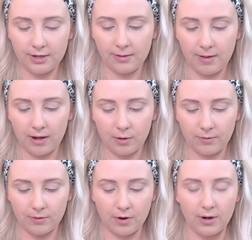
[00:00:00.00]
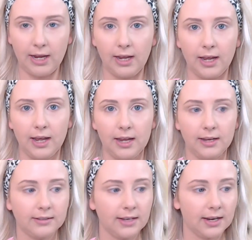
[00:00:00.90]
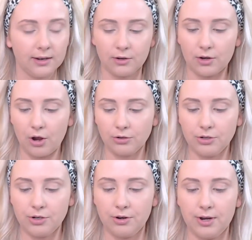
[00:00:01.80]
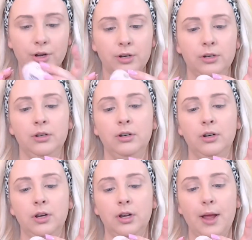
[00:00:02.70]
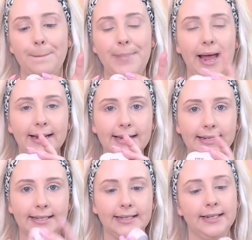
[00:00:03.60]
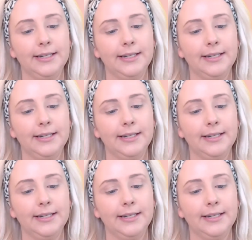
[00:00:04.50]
thing we've got here is like a little contour palette.